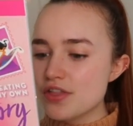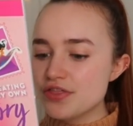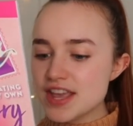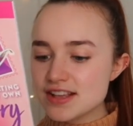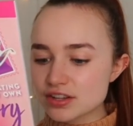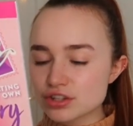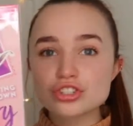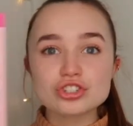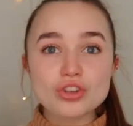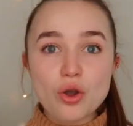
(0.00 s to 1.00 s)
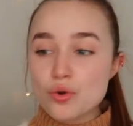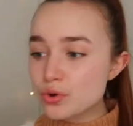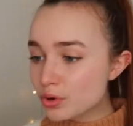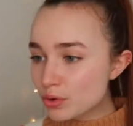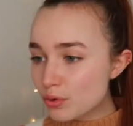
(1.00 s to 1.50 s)
These are so
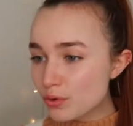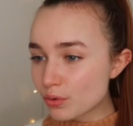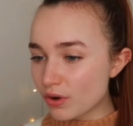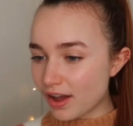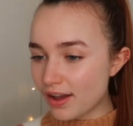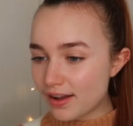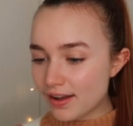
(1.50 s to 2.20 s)
cool.